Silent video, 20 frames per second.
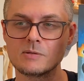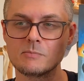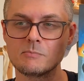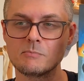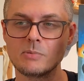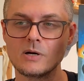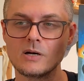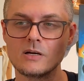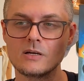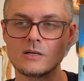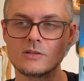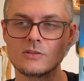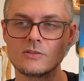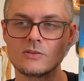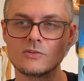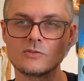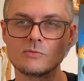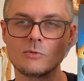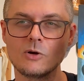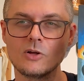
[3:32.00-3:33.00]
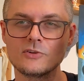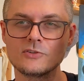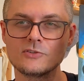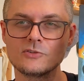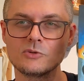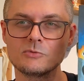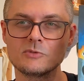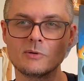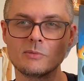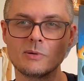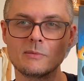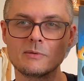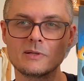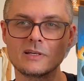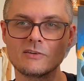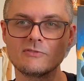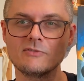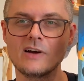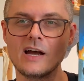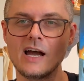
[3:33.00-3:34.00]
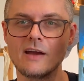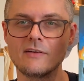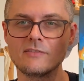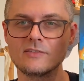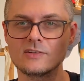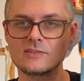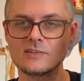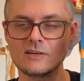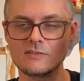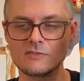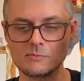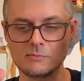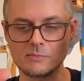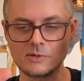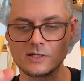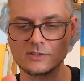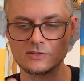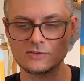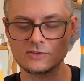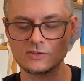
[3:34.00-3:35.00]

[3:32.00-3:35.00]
but the smaller tubes are probably like 5 to 7 bucks.